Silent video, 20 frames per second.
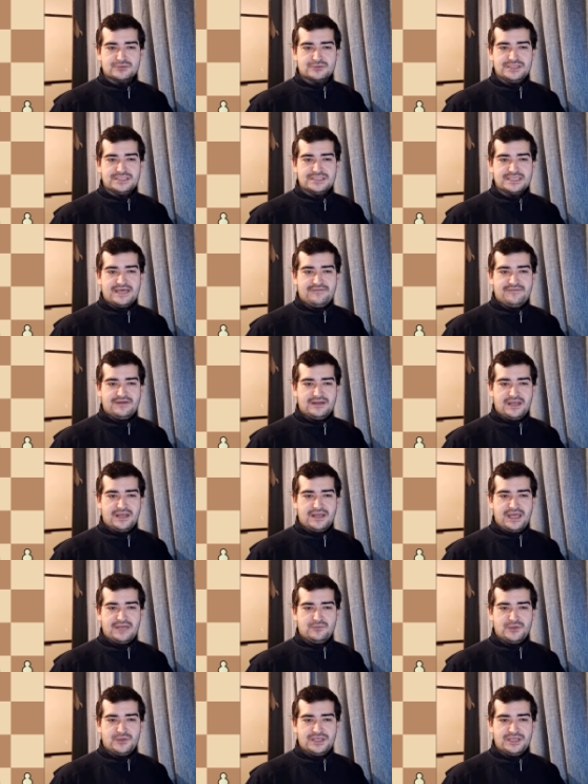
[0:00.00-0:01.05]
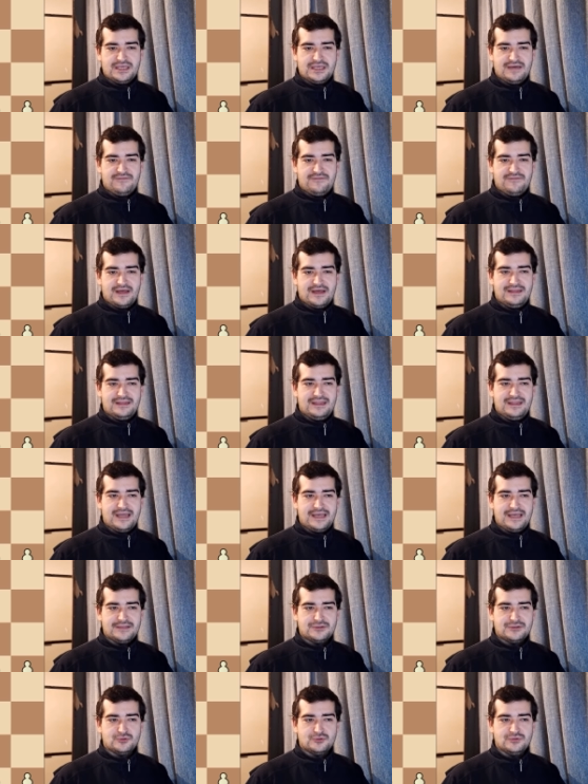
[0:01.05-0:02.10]
to e7, and we have a
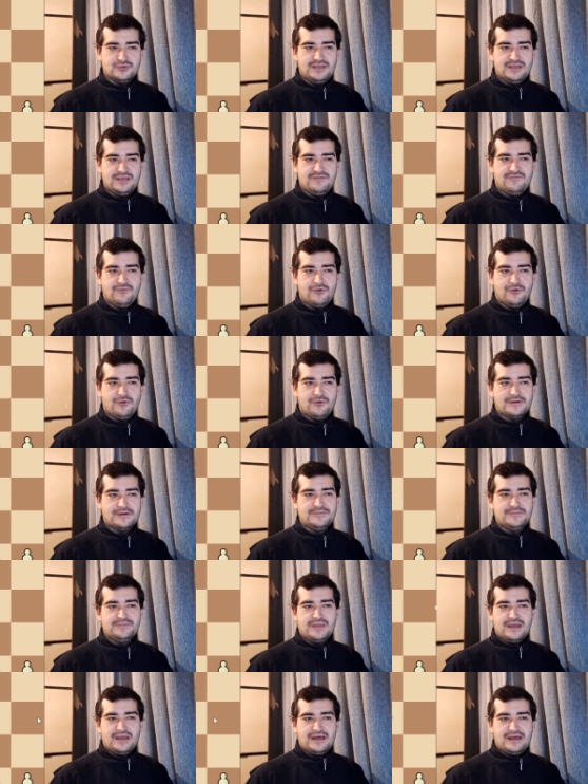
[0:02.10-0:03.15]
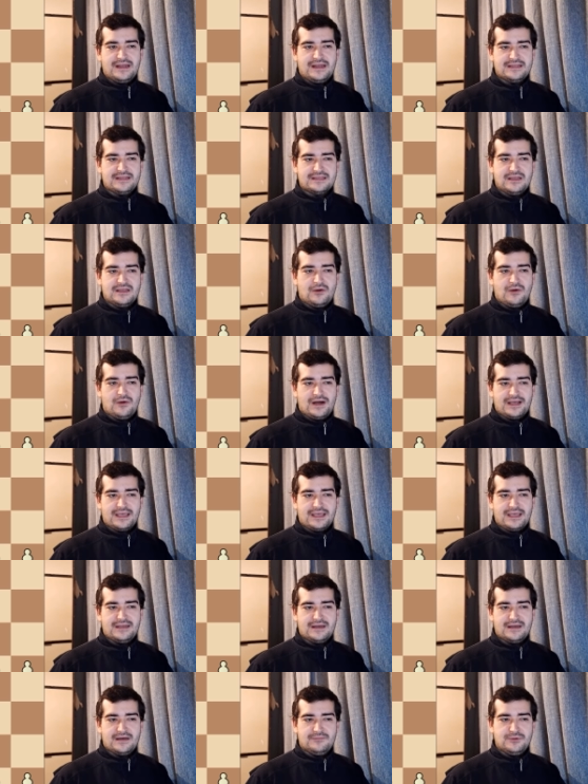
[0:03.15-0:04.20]
knight to d4. Right now,
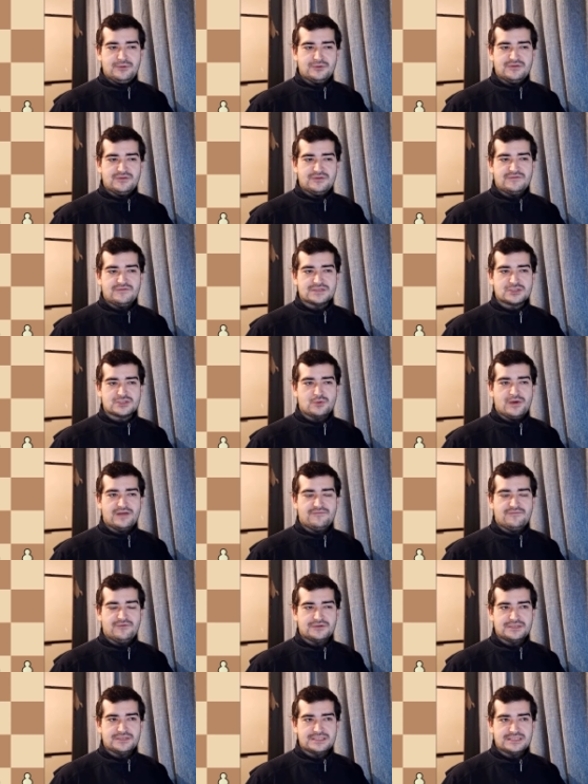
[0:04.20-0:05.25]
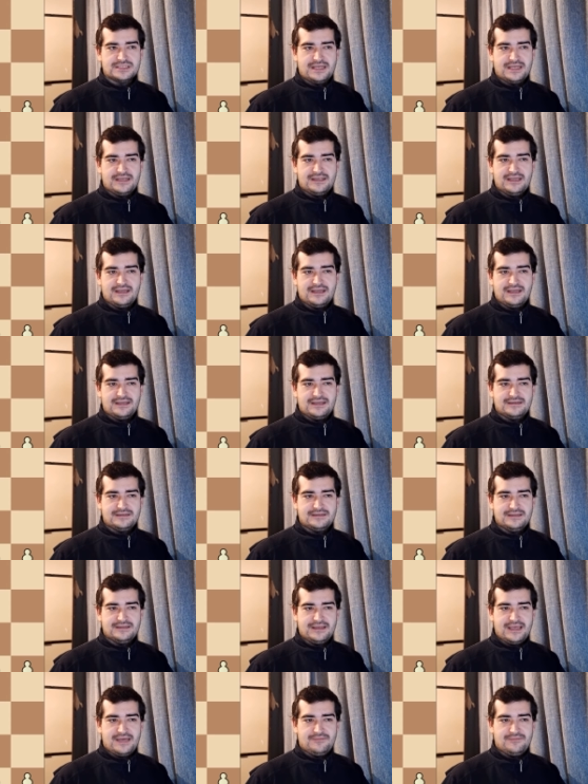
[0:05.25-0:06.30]
again, a beautiful square for this knight, and later
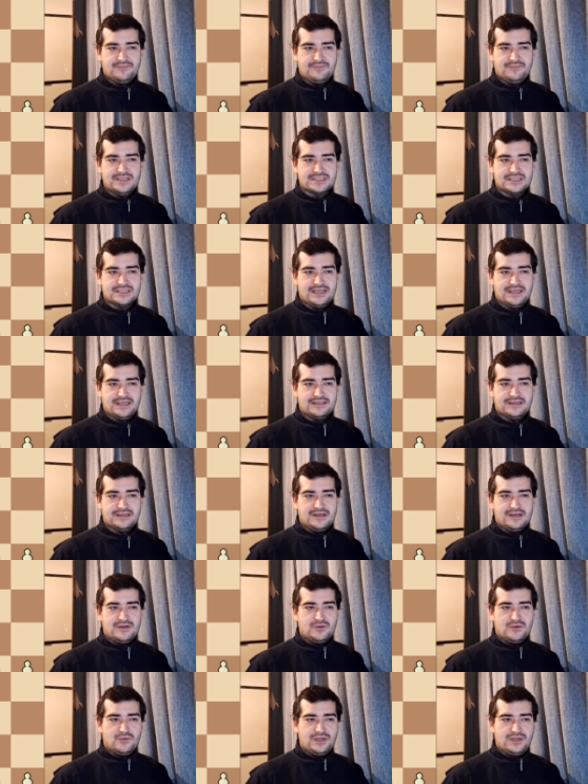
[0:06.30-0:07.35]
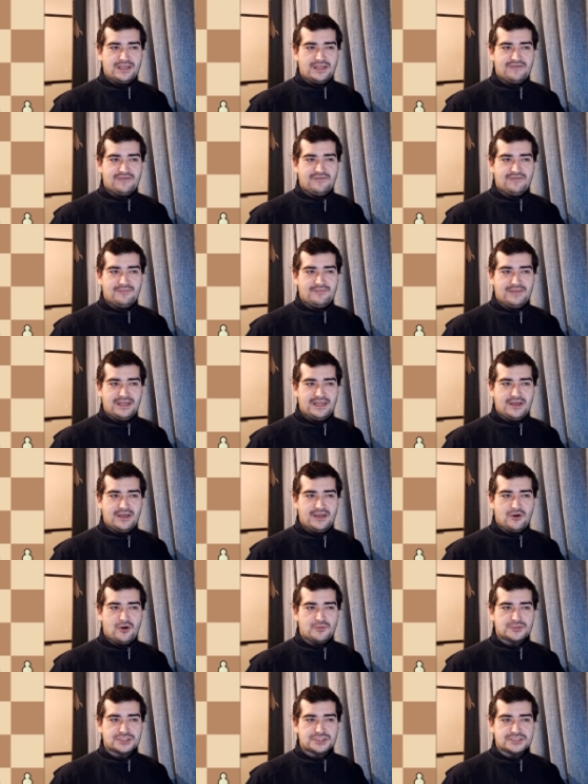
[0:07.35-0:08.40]
in the game, this knight will have many
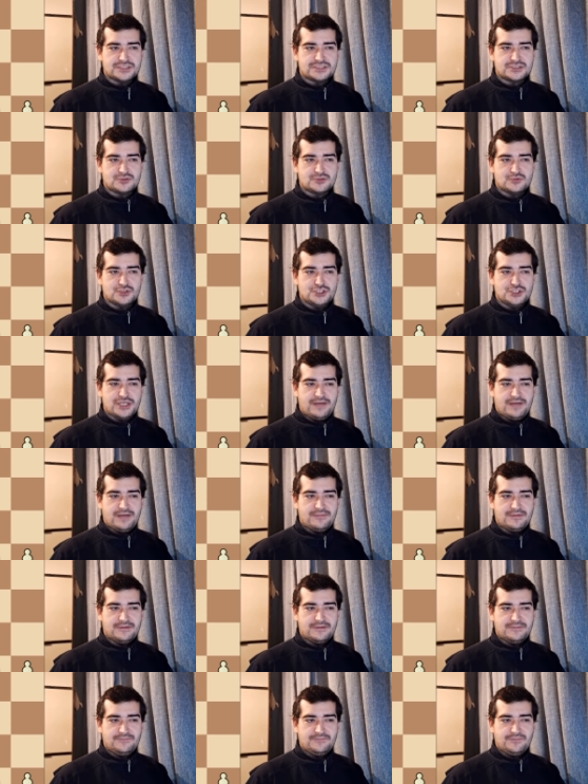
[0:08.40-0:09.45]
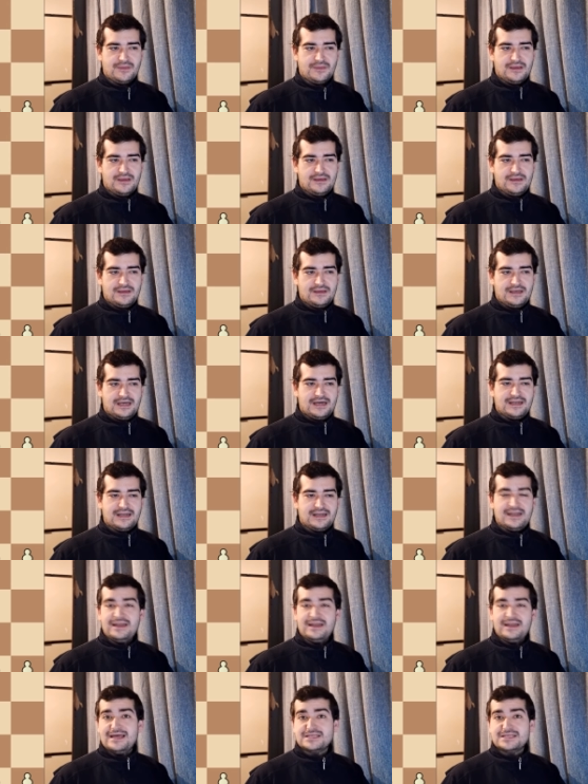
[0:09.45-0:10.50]
options to jump. A
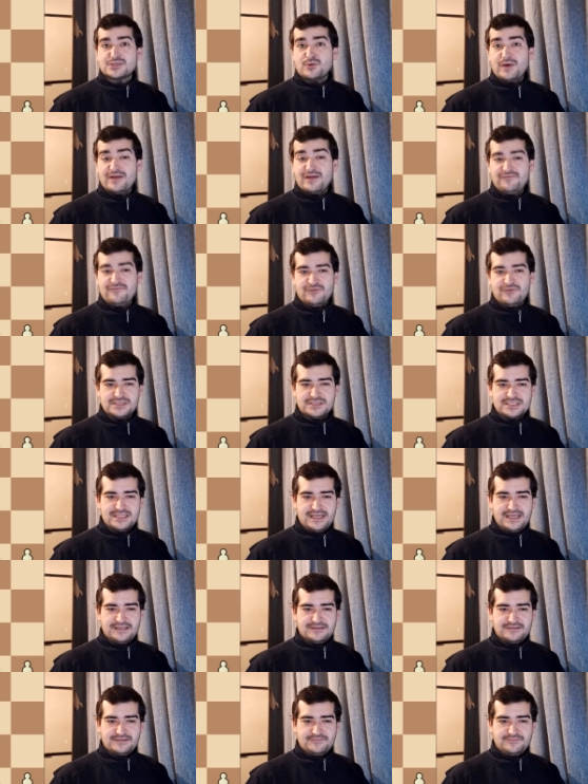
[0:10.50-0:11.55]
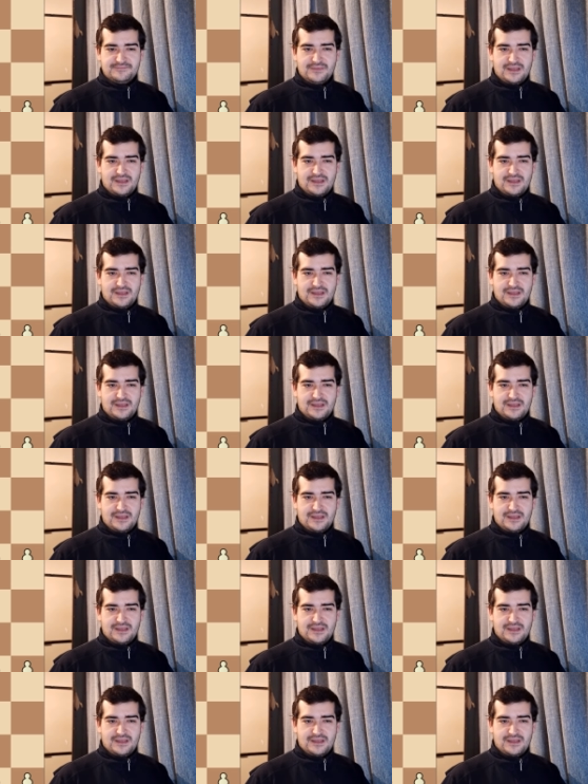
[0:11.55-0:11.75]
really nice square for this knight.